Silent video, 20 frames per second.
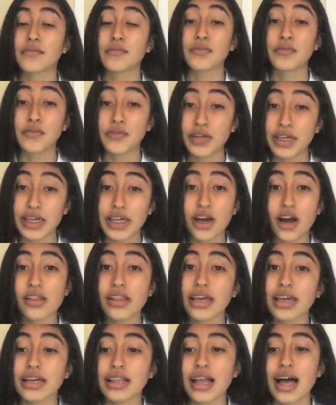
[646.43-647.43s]
free
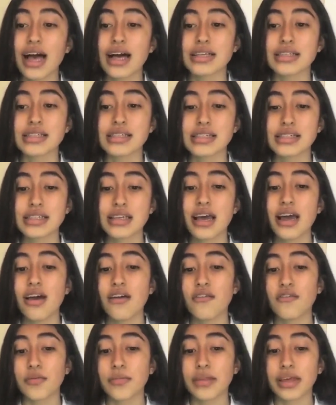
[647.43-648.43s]
online classes
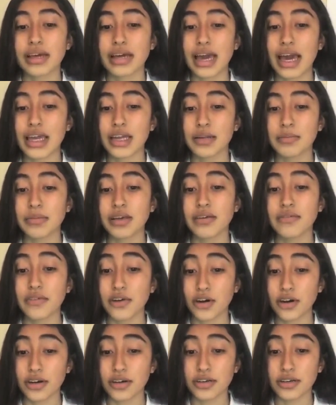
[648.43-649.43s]
from the Academy of
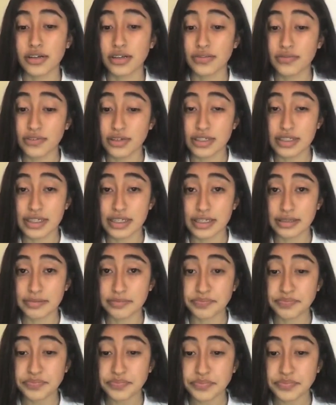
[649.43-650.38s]
Art University.